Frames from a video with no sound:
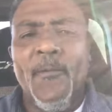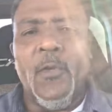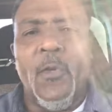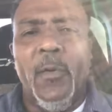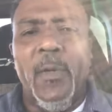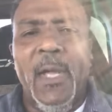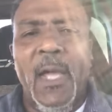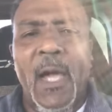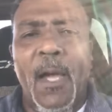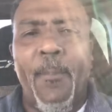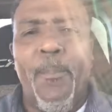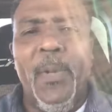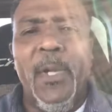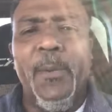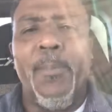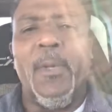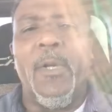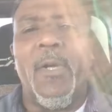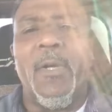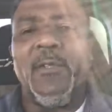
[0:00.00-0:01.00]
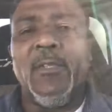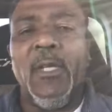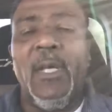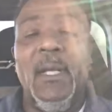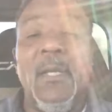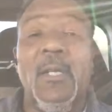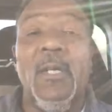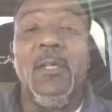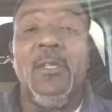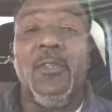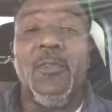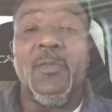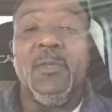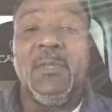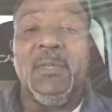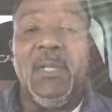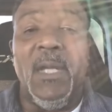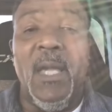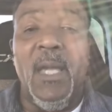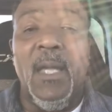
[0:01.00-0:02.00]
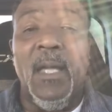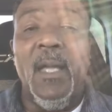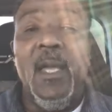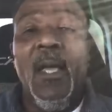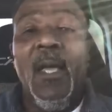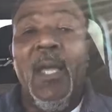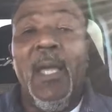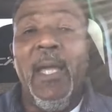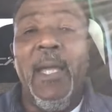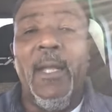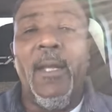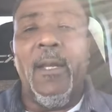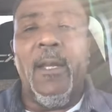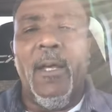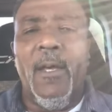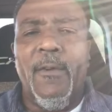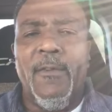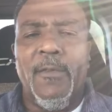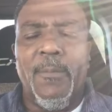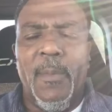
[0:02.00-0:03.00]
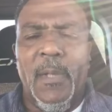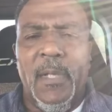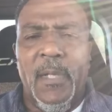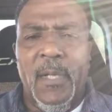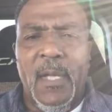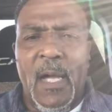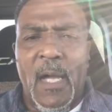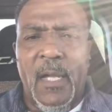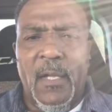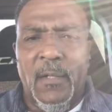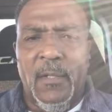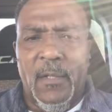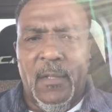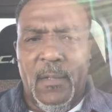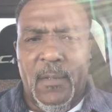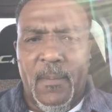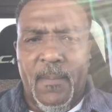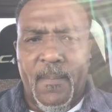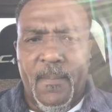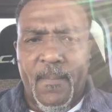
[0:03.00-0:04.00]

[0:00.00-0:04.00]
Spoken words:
So now people are tending to say, he loves me not.